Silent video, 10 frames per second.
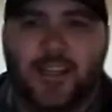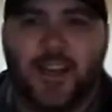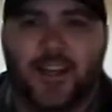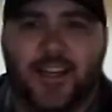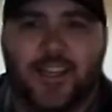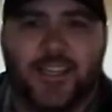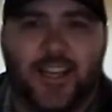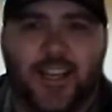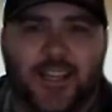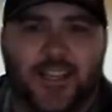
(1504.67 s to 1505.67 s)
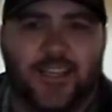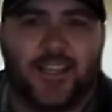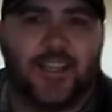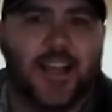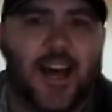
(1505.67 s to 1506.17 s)
the receipts
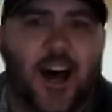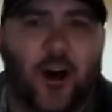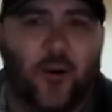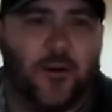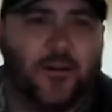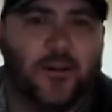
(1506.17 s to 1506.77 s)
now.